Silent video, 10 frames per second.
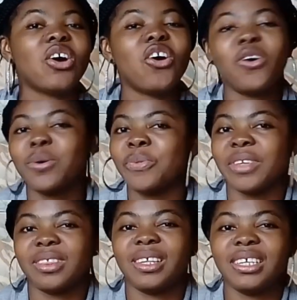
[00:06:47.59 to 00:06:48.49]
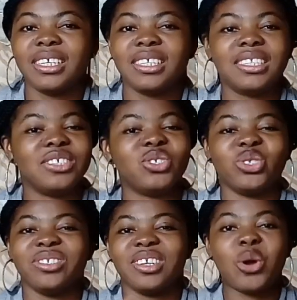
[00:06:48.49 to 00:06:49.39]
all they're thinking is
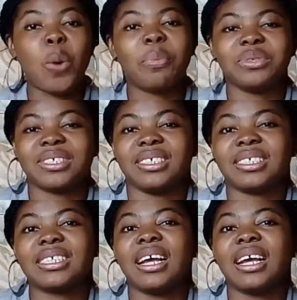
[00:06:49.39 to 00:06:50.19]
just the opposite